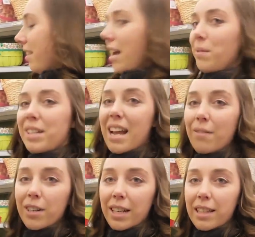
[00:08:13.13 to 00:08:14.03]
I would
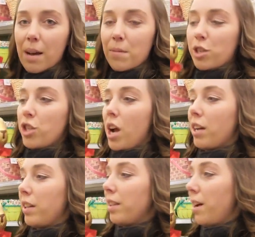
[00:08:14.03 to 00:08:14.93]
never eat that much
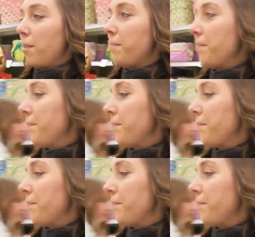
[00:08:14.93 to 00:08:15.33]
chocolate, though.